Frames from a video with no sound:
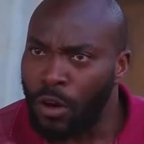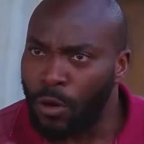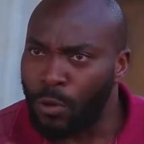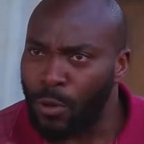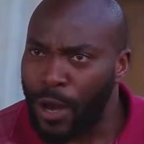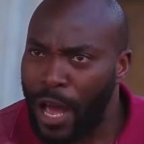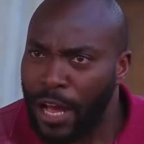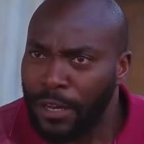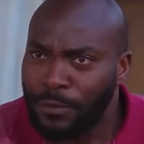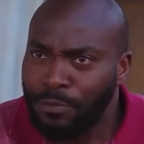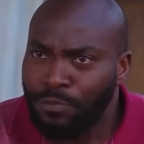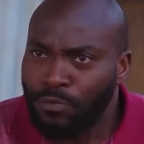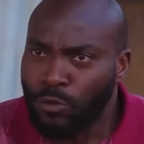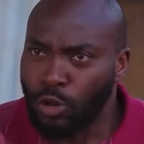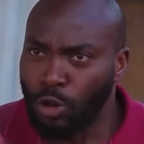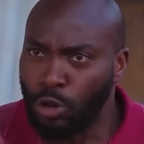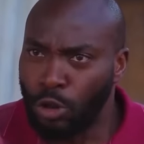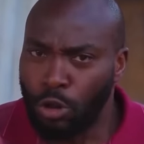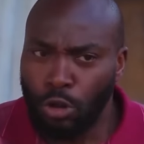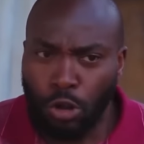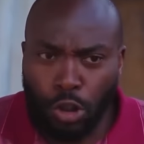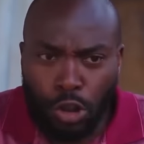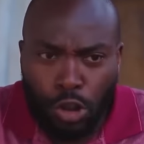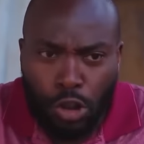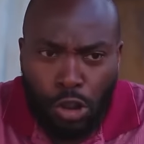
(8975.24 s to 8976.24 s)
Okay,
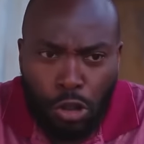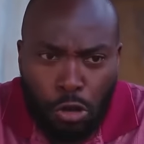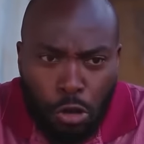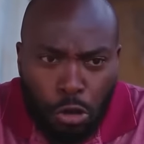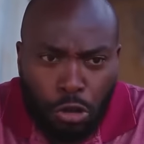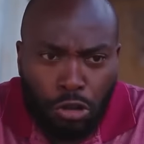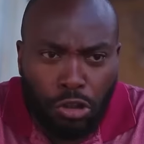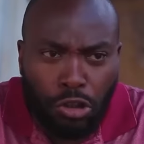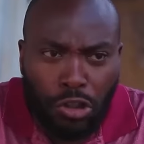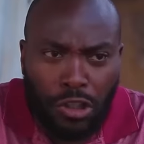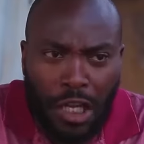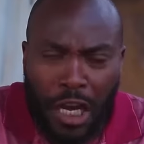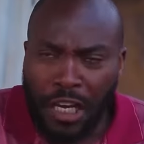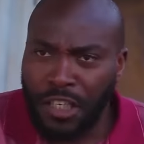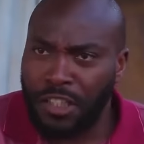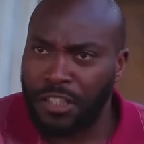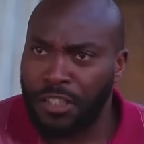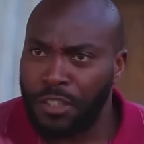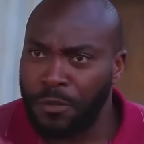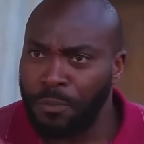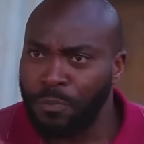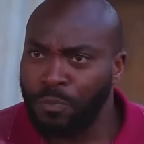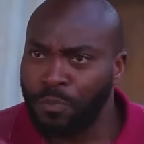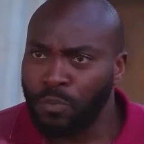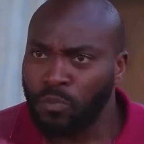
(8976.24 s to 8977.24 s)
you know, she looks
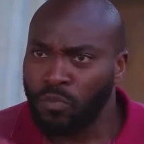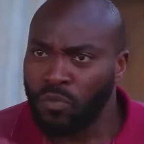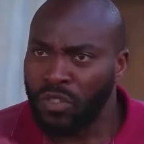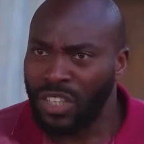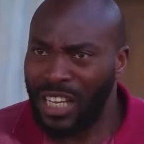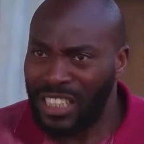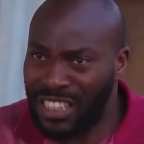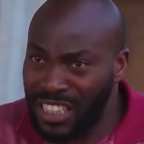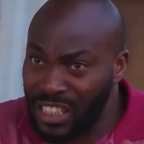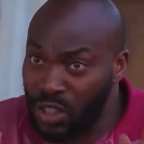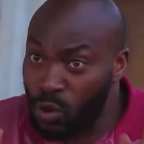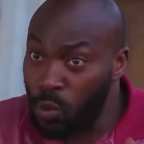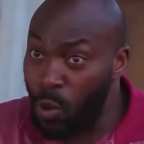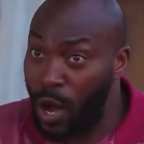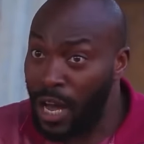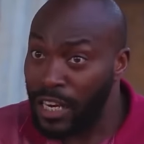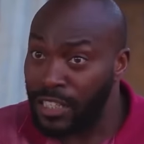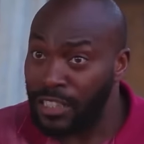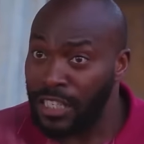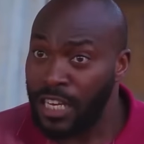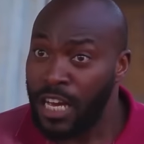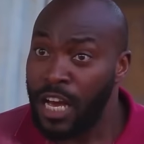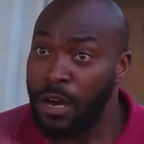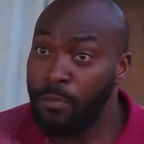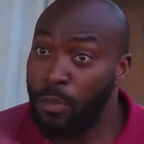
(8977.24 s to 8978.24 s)
nice. That is
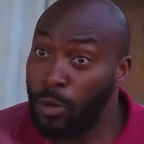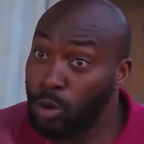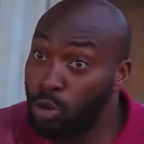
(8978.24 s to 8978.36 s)
one.